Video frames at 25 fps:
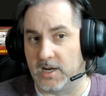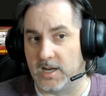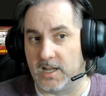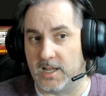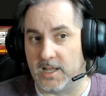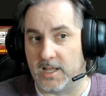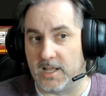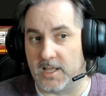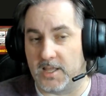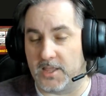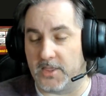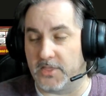
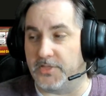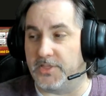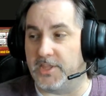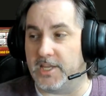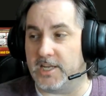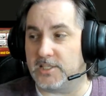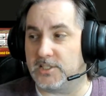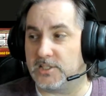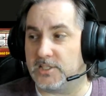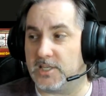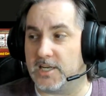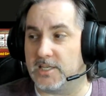
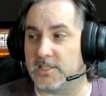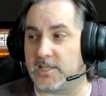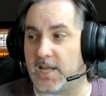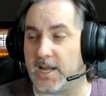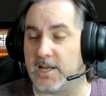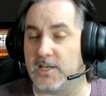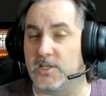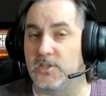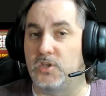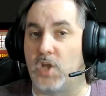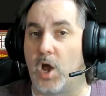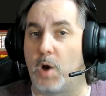this is a
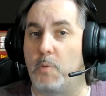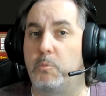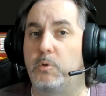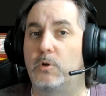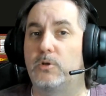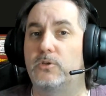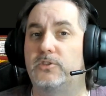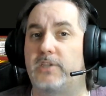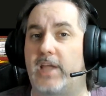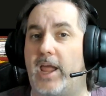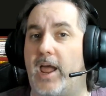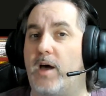double
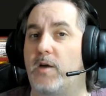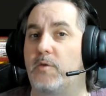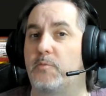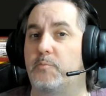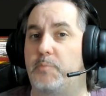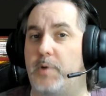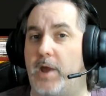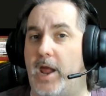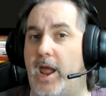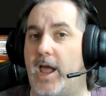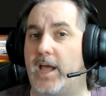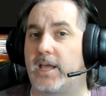down
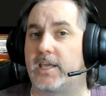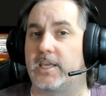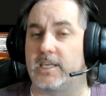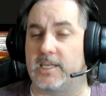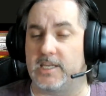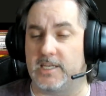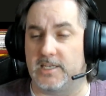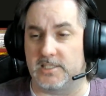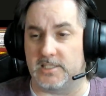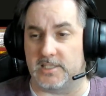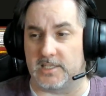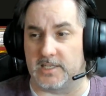pack
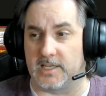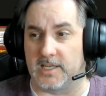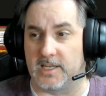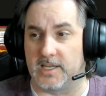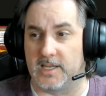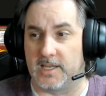easy.